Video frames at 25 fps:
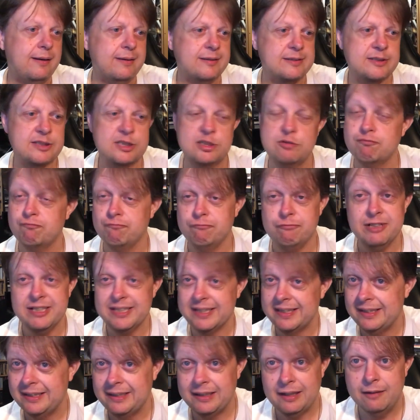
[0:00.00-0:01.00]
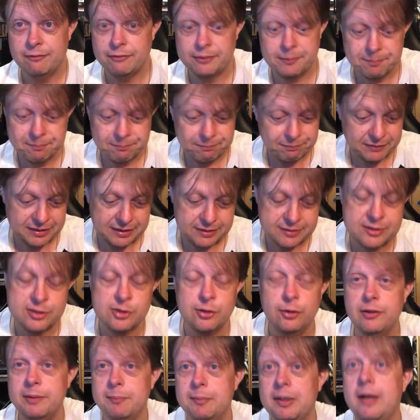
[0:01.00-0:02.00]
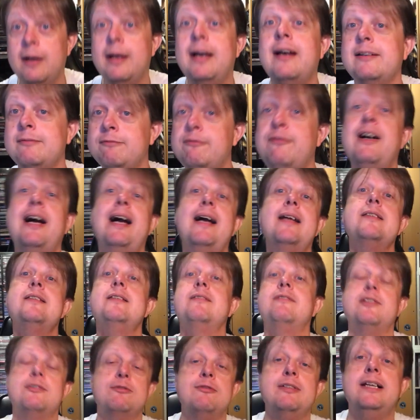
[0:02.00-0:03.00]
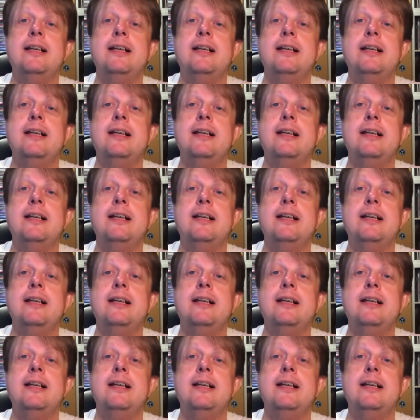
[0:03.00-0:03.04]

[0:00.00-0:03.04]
I just really love him. Saw him live, in fact, I just